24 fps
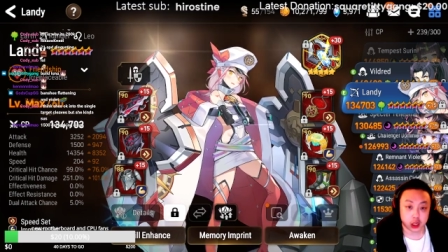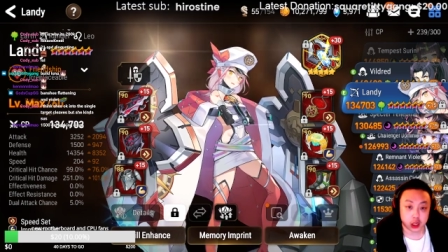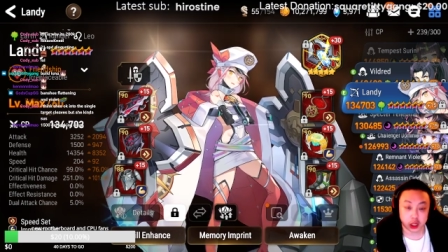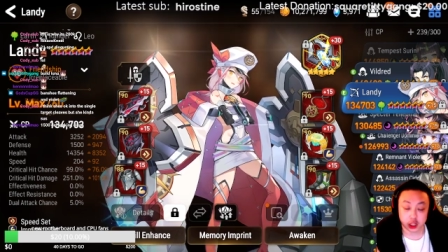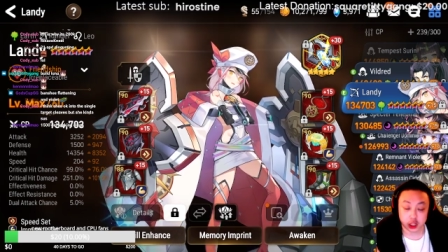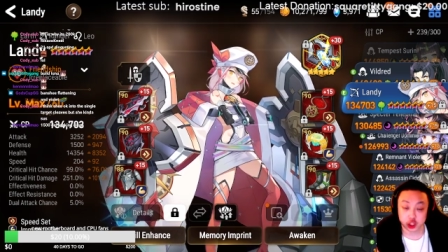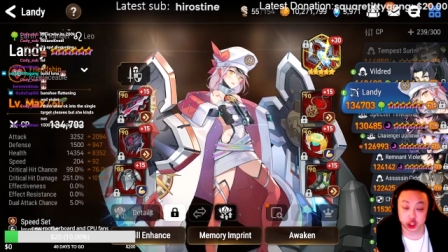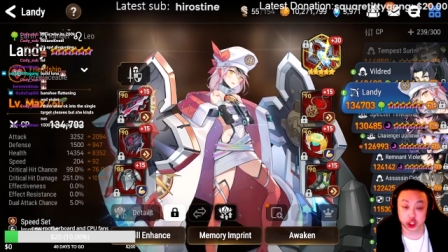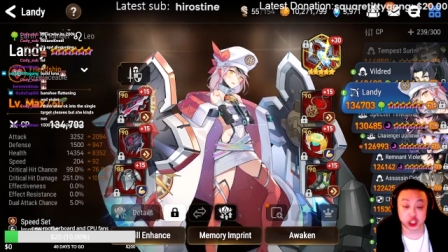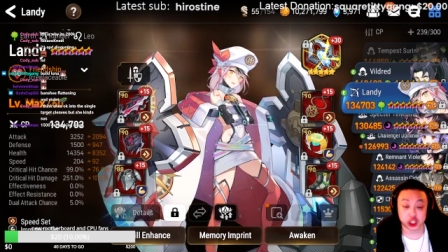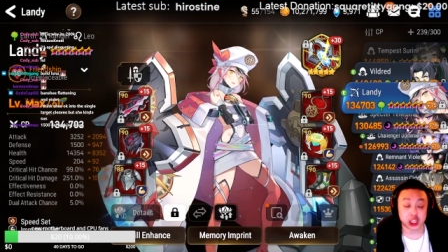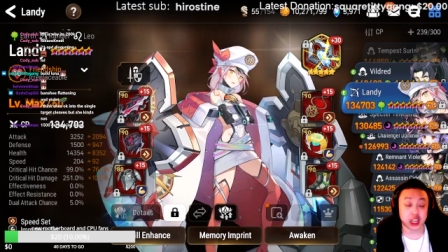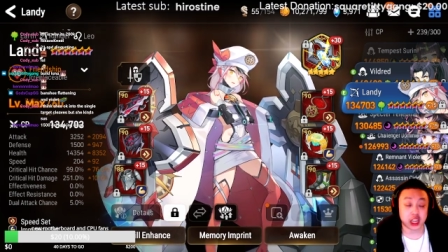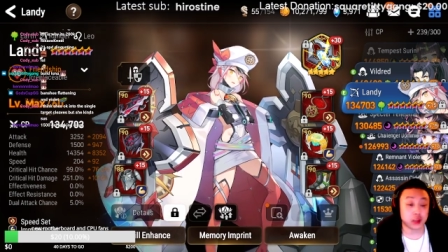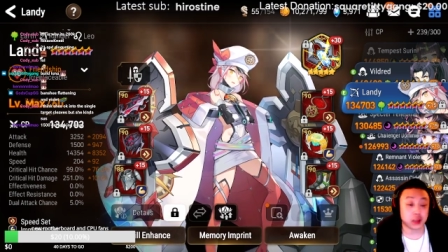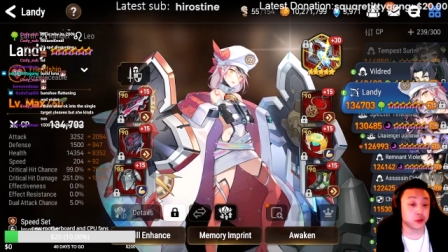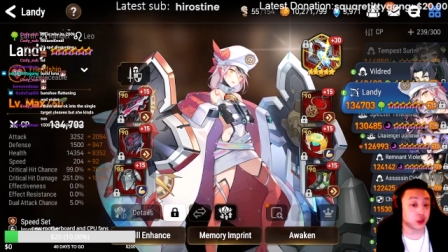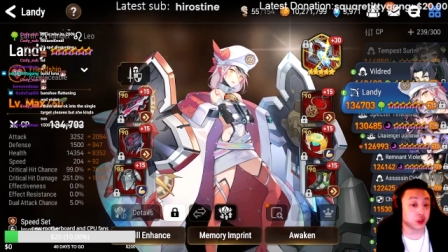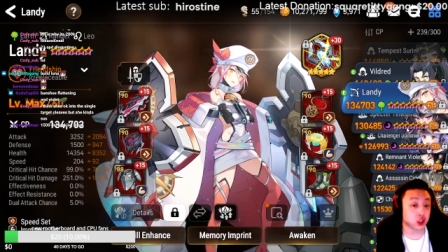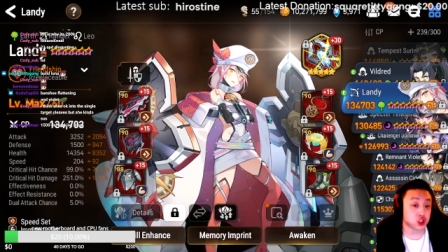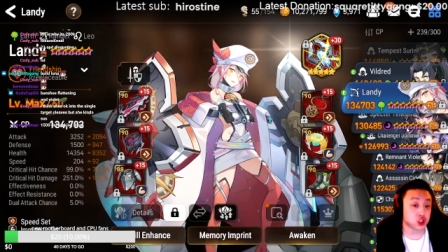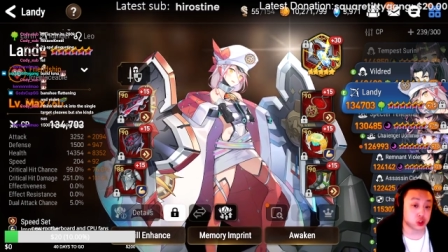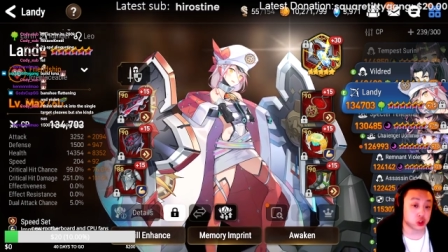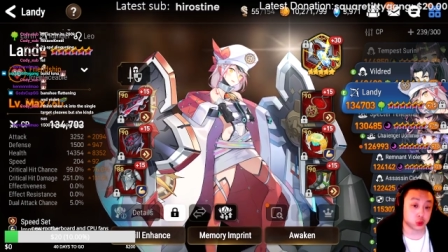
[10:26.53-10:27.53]
She can
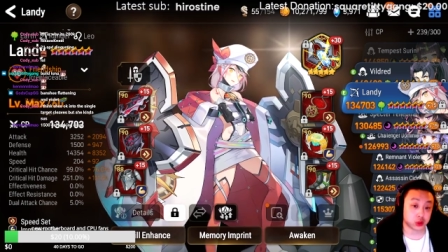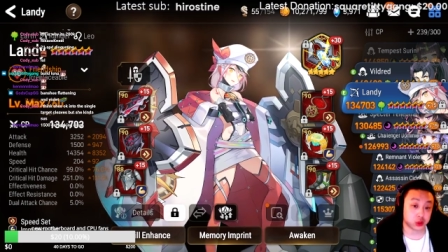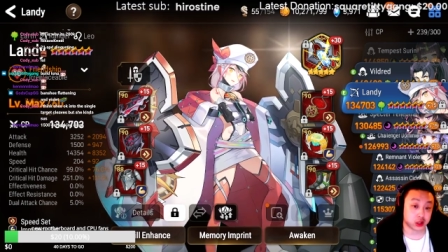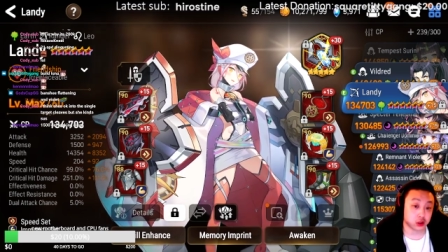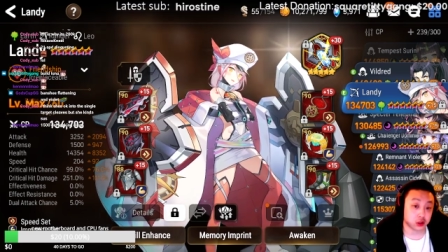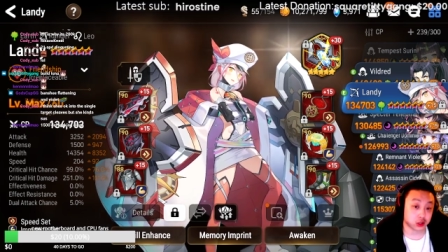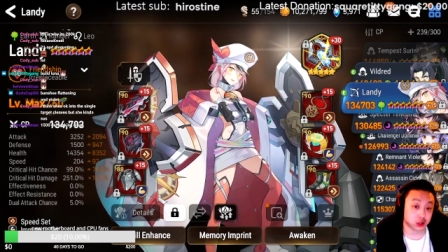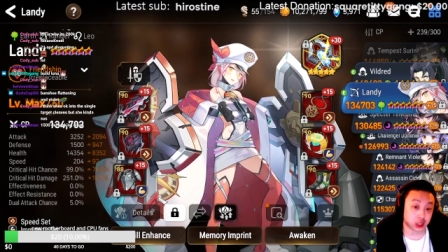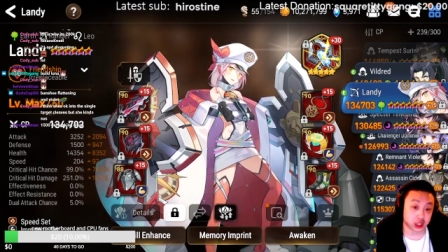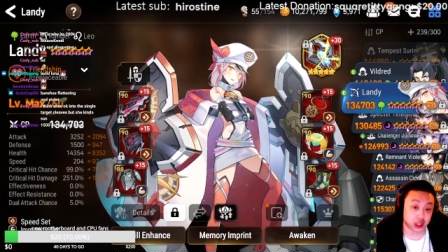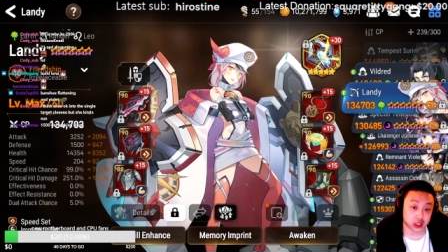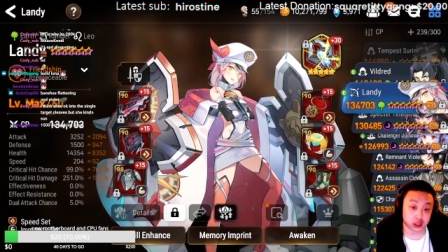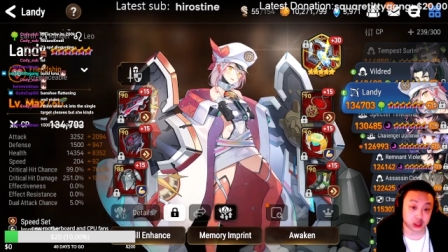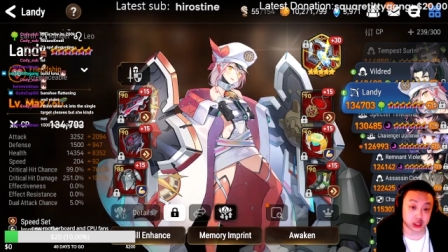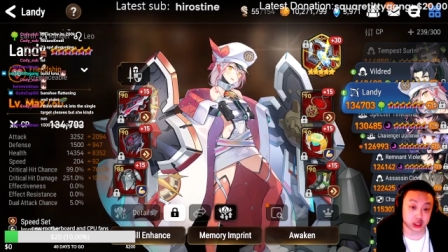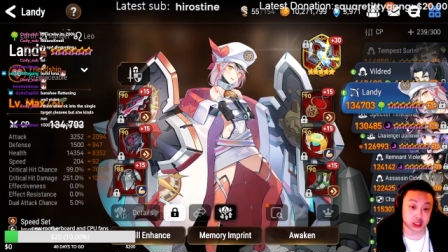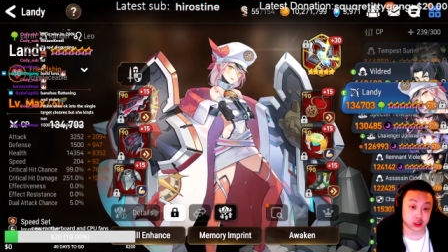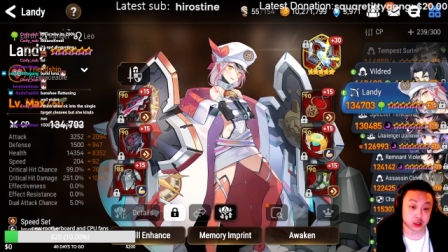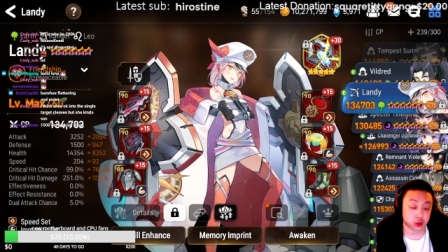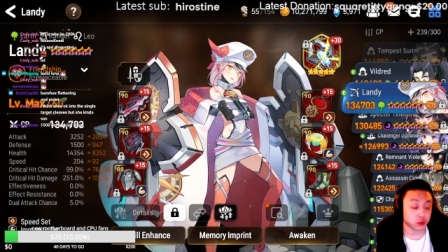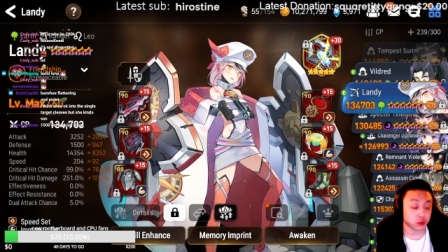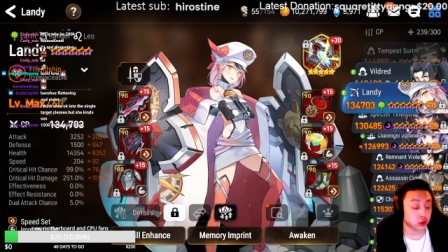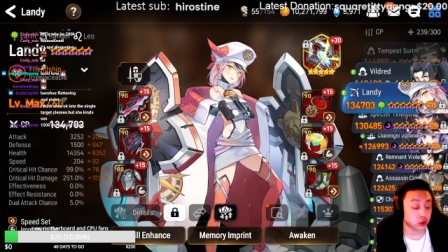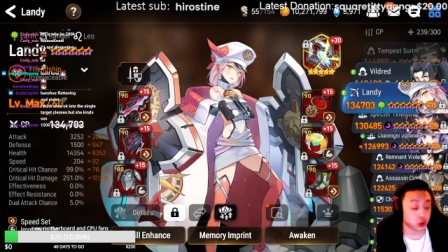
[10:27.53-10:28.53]
function without Guiding Light,
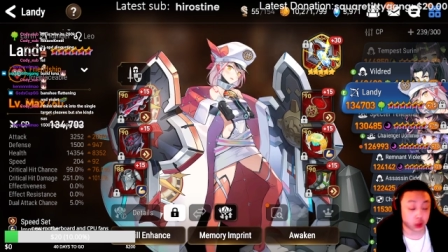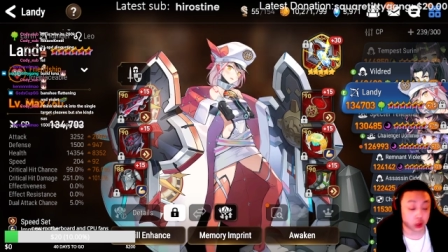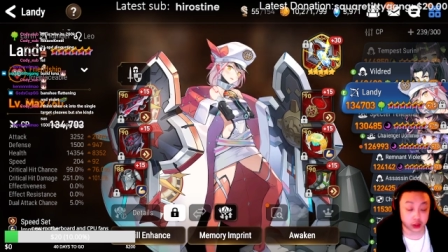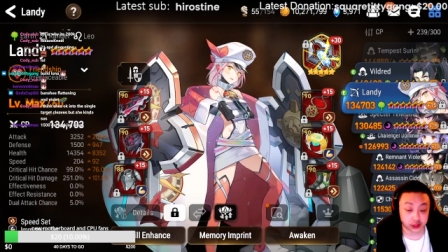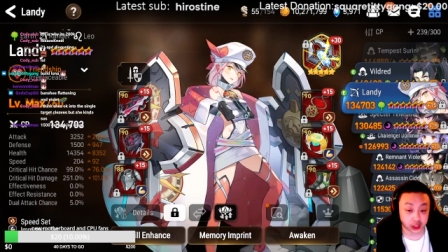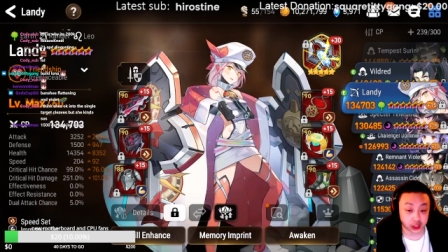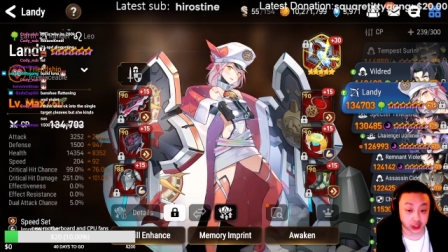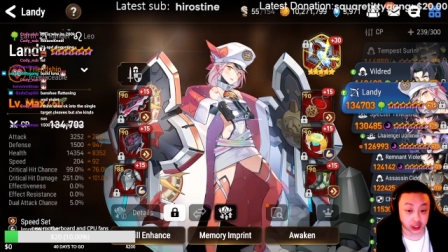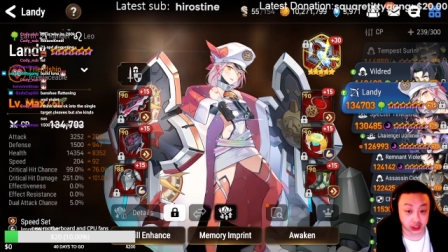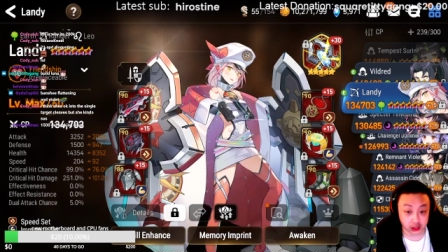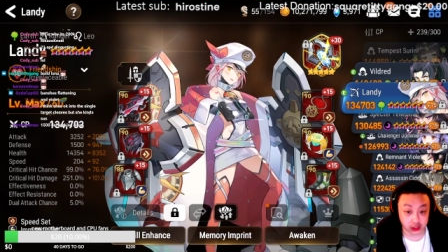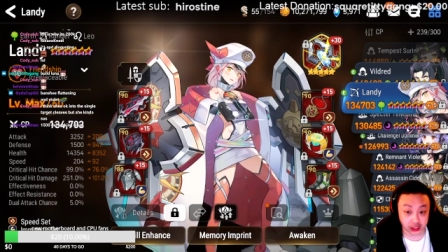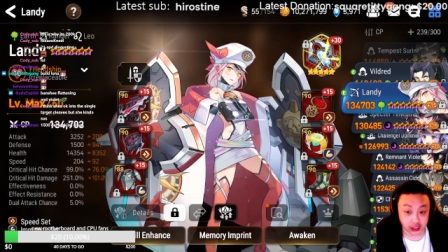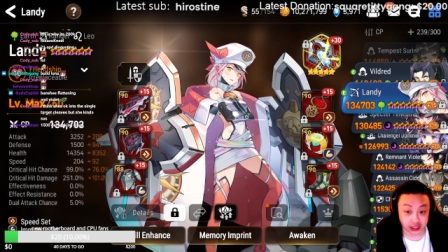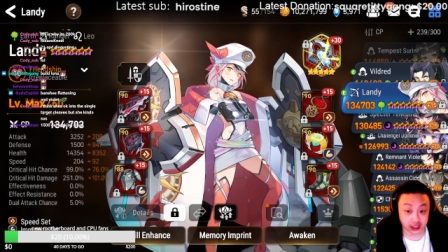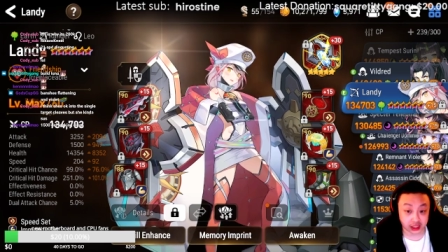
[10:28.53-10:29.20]
so if you don't have Guiding Light,